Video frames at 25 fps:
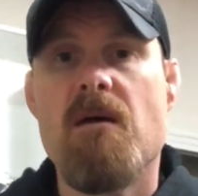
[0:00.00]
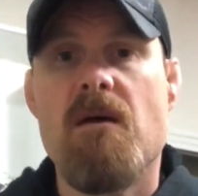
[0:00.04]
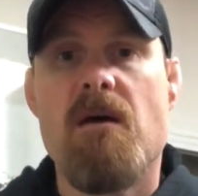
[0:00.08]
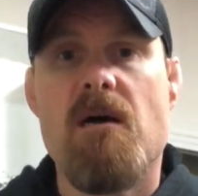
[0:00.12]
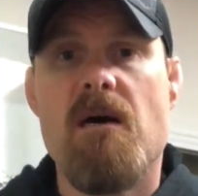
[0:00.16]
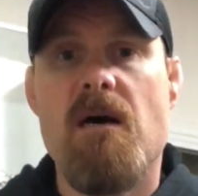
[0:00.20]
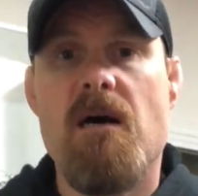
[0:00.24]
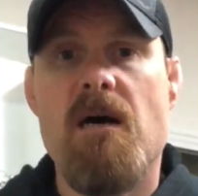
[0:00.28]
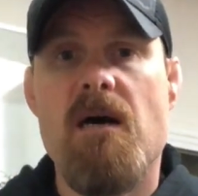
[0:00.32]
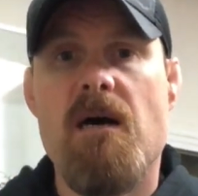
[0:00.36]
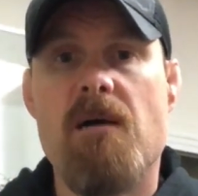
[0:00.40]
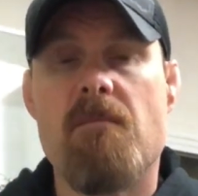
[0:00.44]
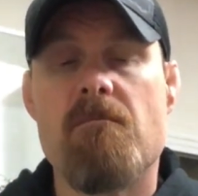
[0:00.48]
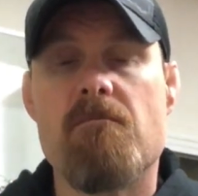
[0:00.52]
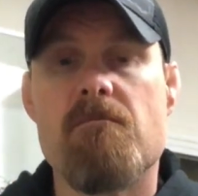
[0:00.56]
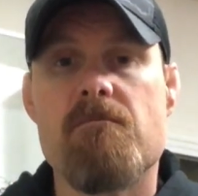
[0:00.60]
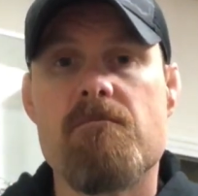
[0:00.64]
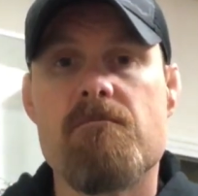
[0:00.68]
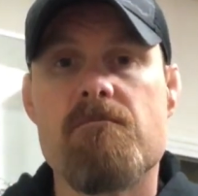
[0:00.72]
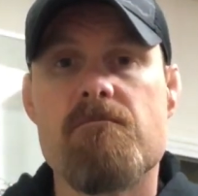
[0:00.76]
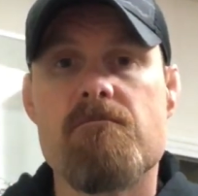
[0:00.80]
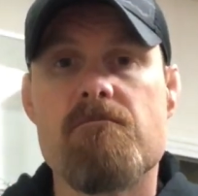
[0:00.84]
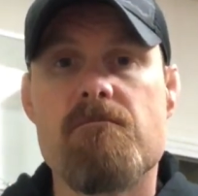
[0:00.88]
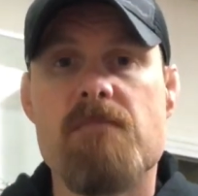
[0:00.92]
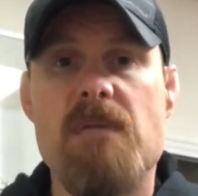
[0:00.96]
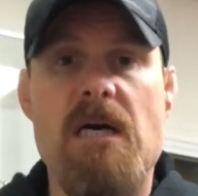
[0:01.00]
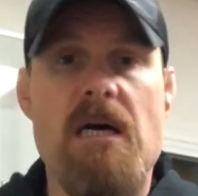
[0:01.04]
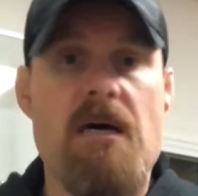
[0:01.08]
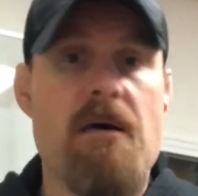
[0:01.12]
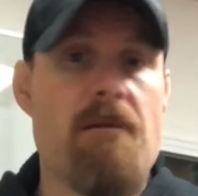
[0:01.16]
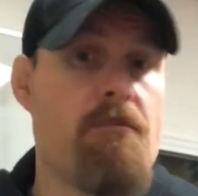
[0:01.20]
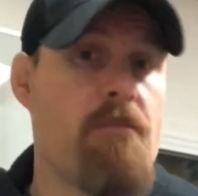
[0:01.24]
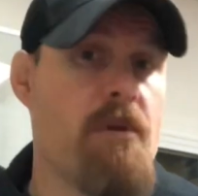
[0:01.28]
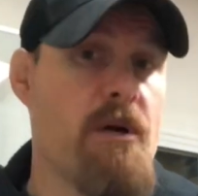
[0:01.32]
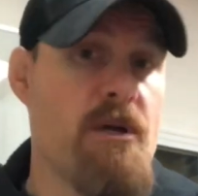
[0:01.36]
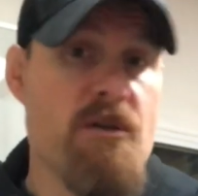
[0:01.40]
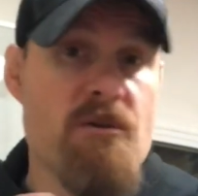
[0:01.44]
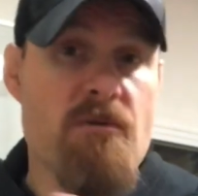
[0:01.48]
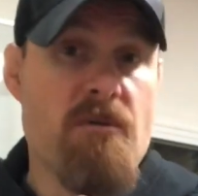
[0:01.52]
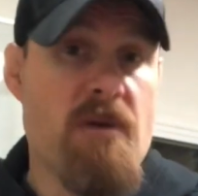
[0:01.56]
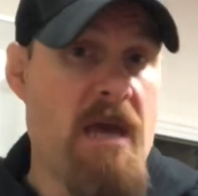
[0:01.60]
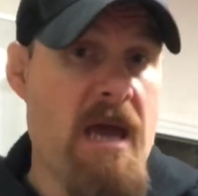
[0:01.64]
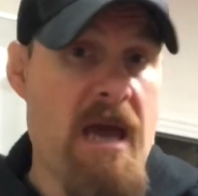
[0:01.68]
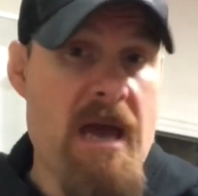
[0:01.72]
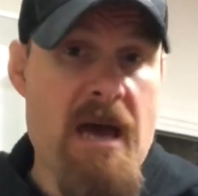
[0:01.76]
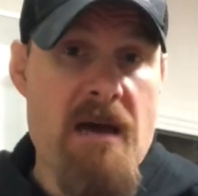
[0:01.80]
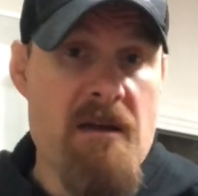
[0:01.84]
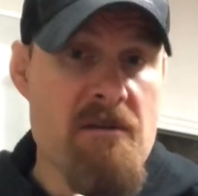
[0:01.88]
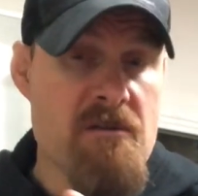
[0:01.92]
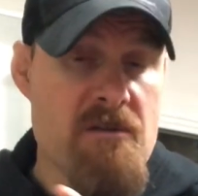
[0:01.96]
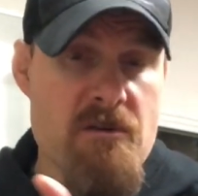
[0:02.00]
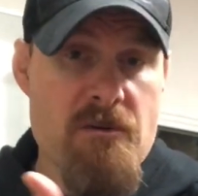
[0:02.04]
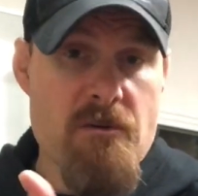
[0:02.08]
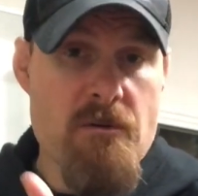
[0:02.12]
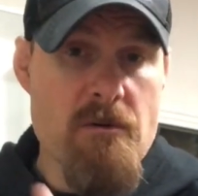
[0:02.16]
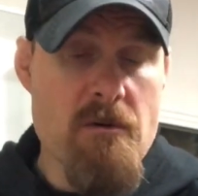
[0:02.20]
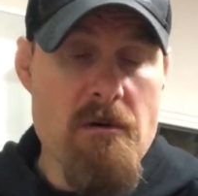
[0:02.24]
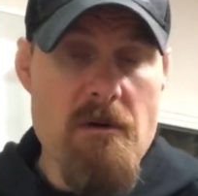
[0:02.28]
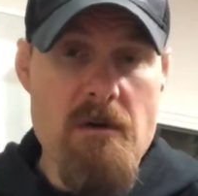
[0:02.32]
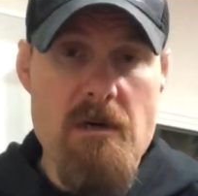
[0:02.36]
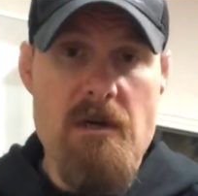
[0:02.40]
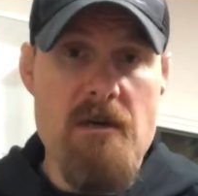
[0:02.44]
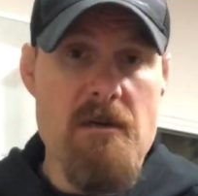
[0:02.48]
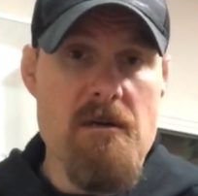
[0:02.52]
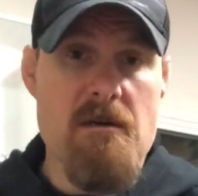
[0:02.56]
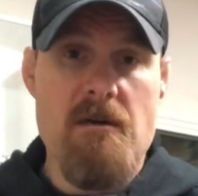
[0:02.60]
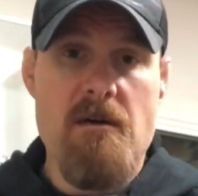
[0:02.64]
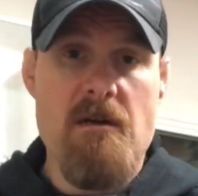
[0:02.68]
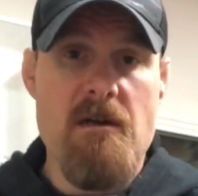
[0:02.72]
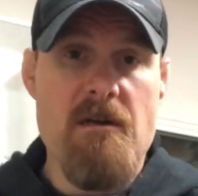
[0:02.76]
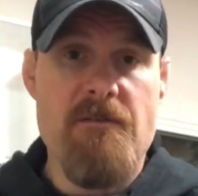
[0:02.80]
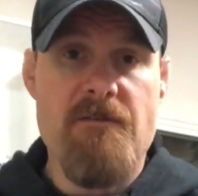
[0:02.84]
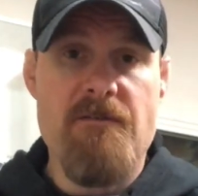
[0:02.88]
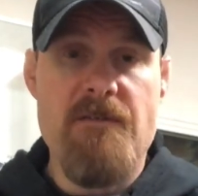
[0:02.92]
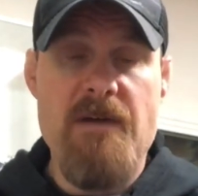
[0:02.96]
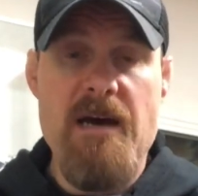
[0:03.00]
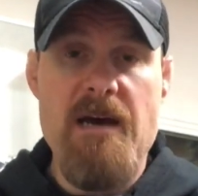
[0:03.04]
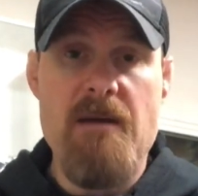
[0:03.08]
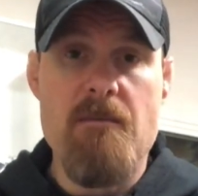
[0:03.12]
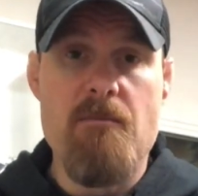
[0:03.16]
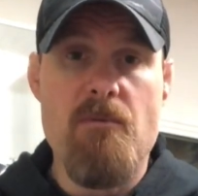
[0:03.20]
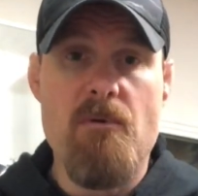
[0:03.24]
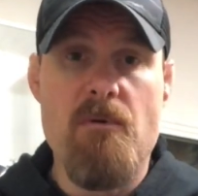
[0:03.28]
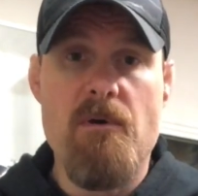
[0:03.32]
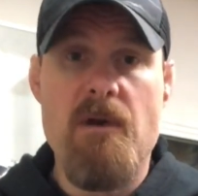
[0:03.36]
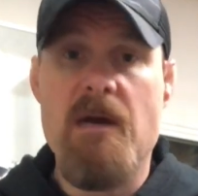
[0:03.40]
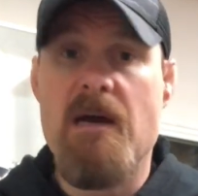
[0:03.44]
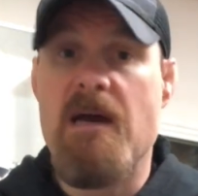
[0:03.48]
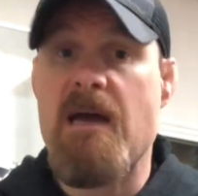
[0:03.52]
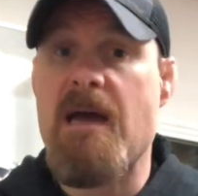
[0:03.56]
But you can tour on a Fatboy.